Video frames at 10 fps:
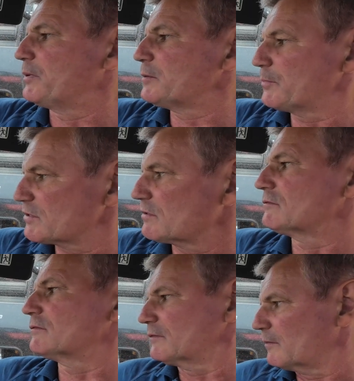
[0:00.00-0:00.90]
beepers
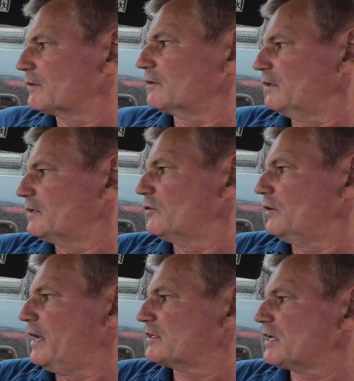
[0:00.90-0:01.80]
and
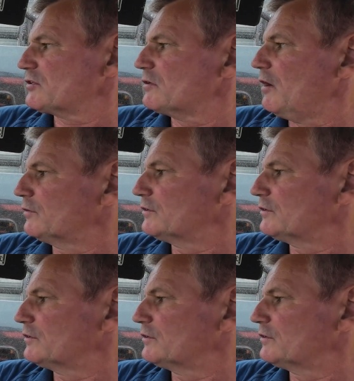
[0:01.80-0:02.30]
etc.